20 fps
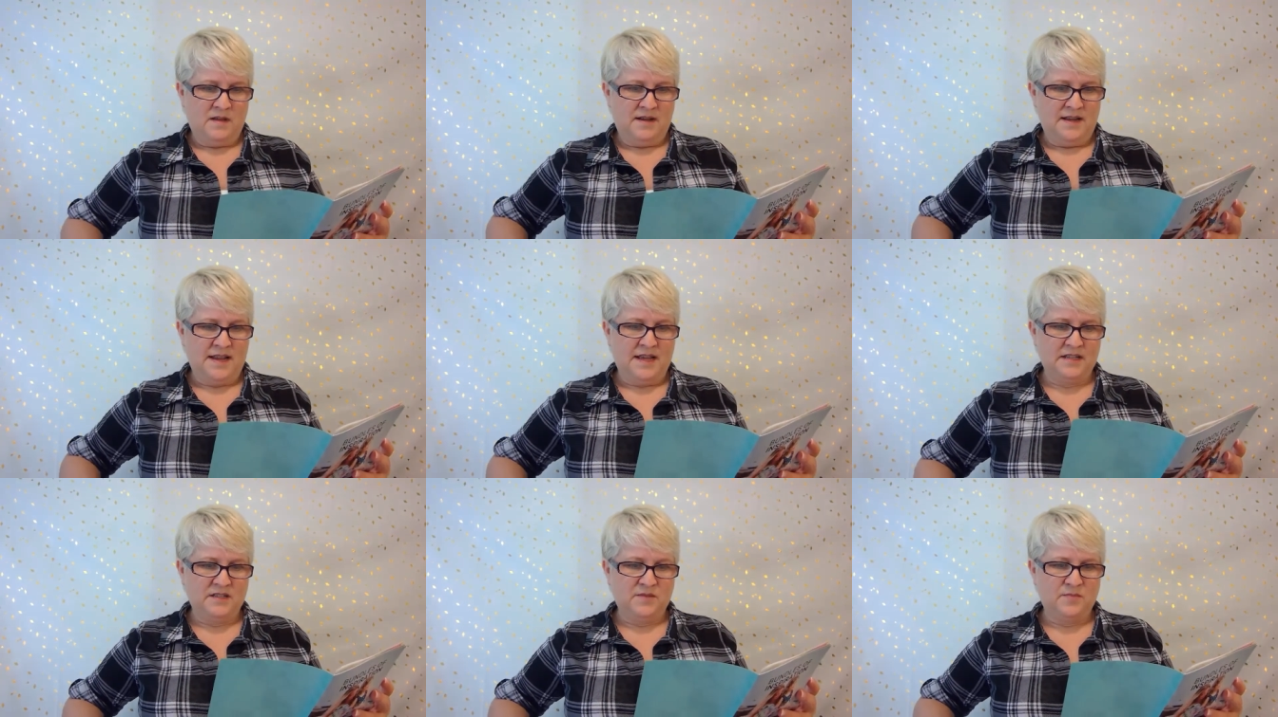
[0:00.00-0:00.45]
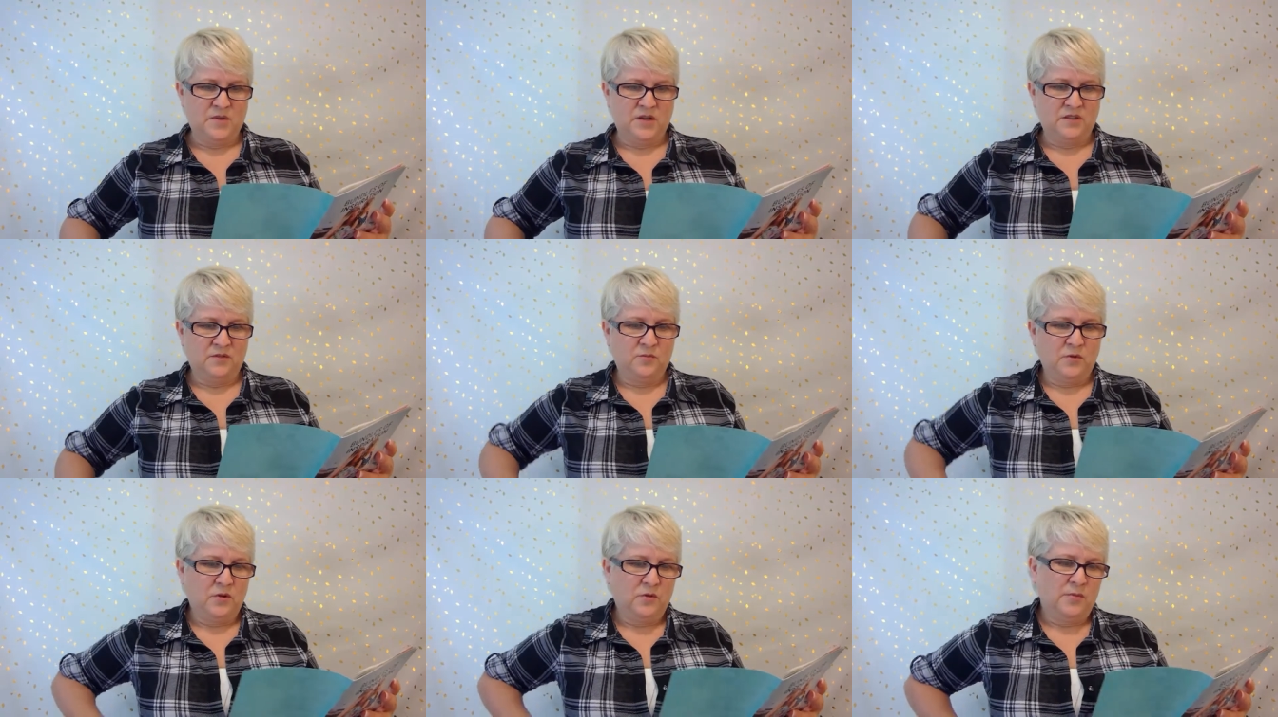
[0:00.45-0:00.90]
Next
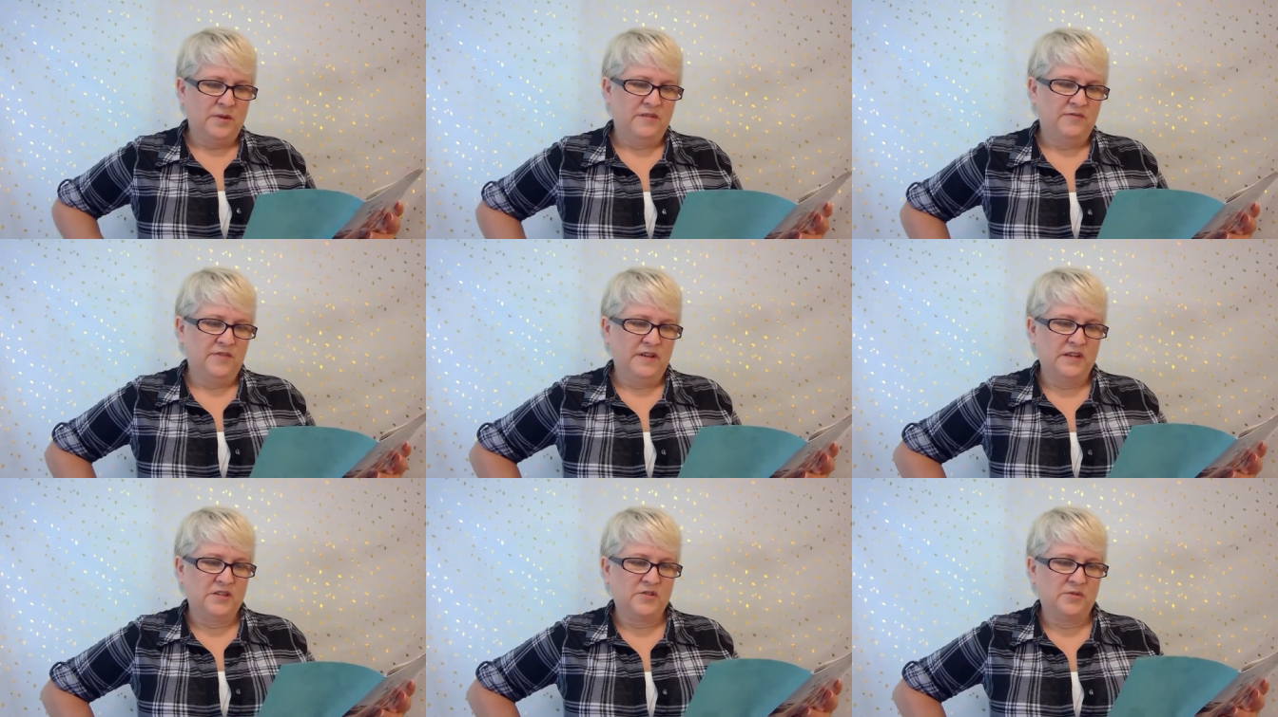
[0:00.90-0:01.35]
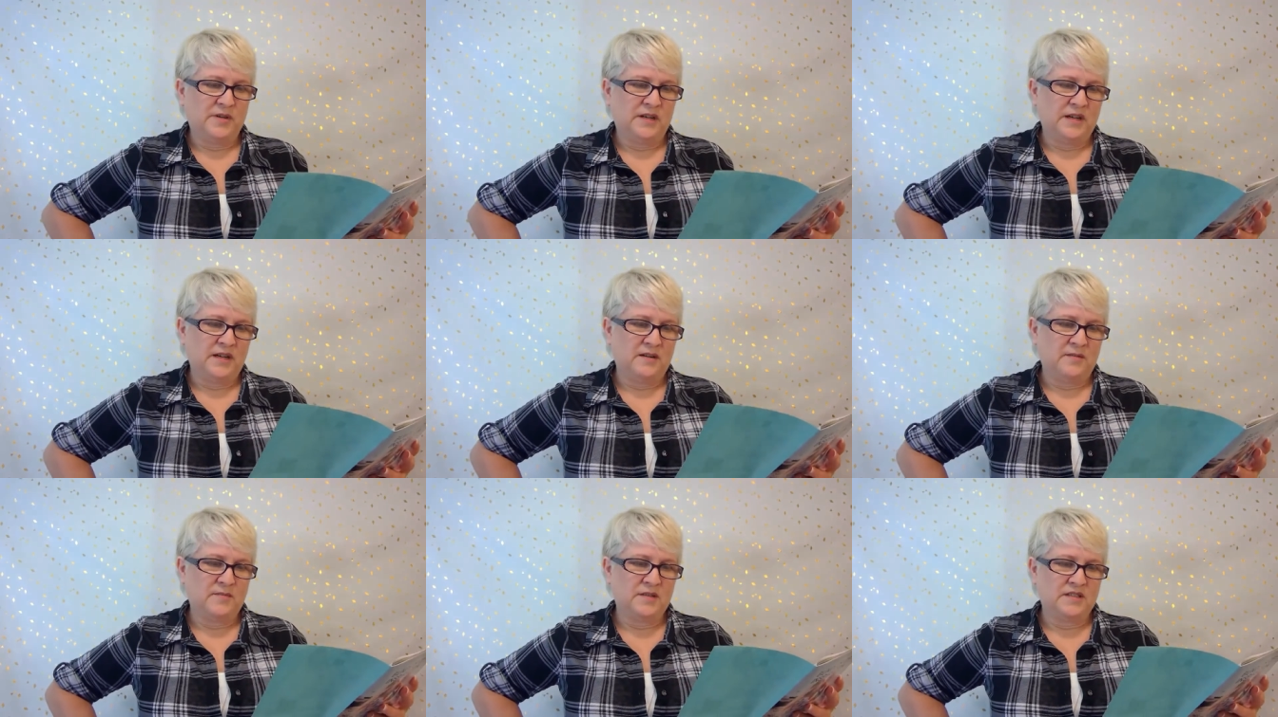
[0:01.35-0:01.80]
month we will be
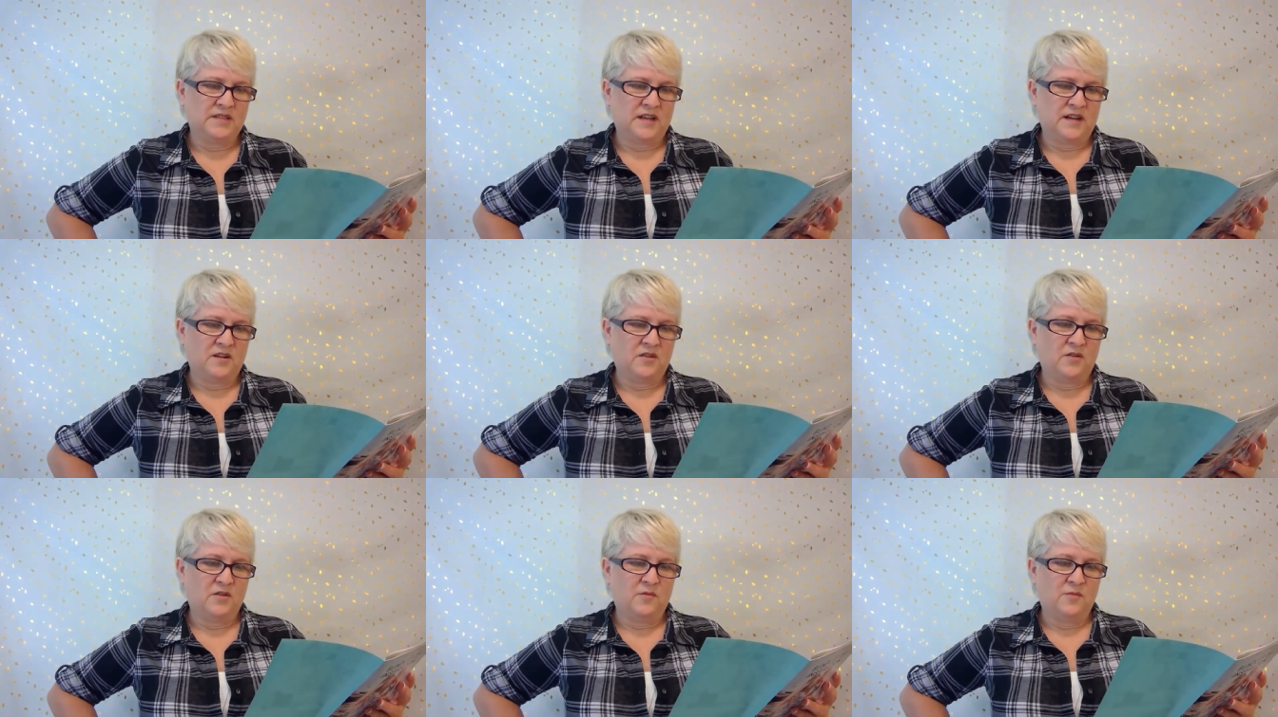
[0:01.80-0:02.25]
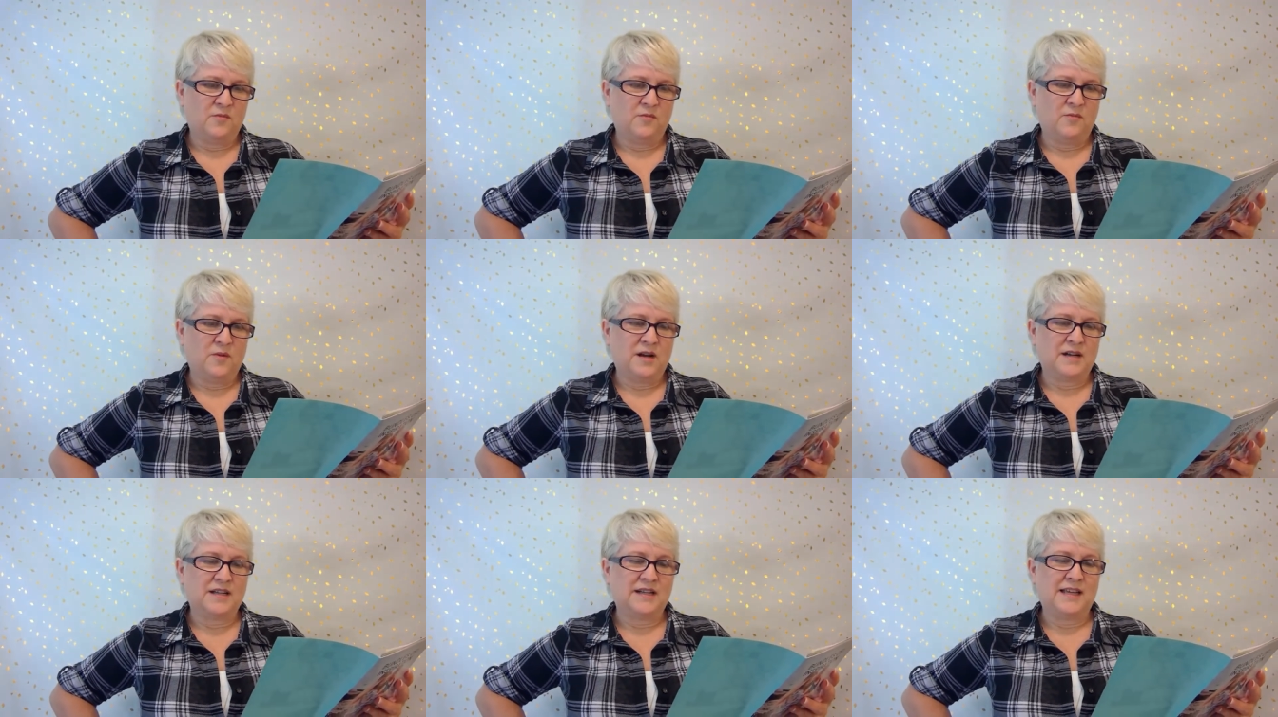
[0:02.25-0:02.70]
featuring Masako
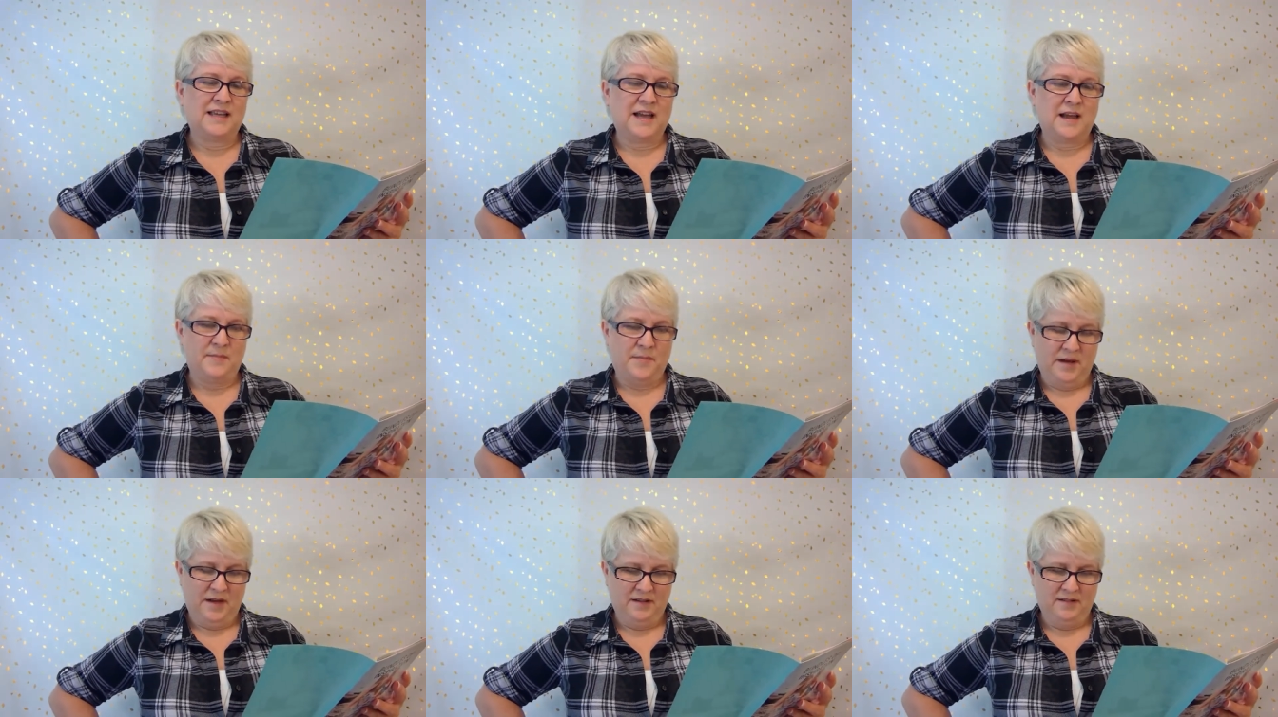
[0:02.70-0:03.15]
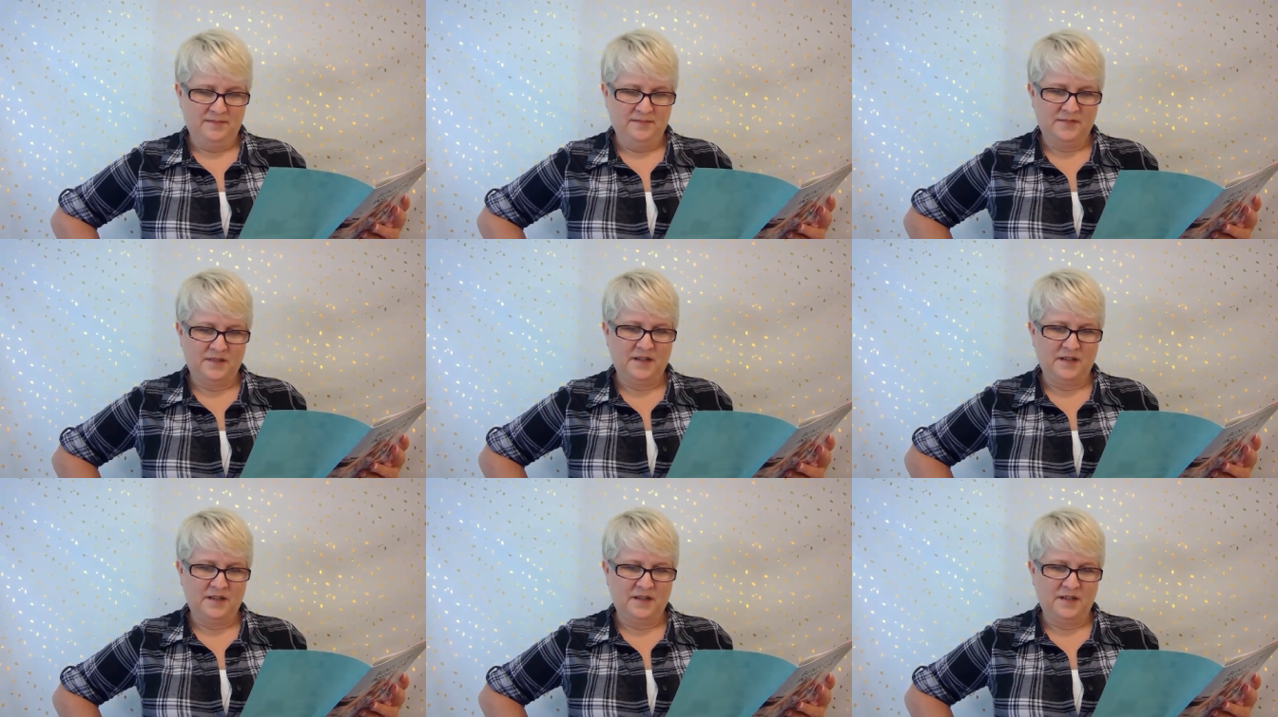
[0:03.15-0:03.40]
Wakayama,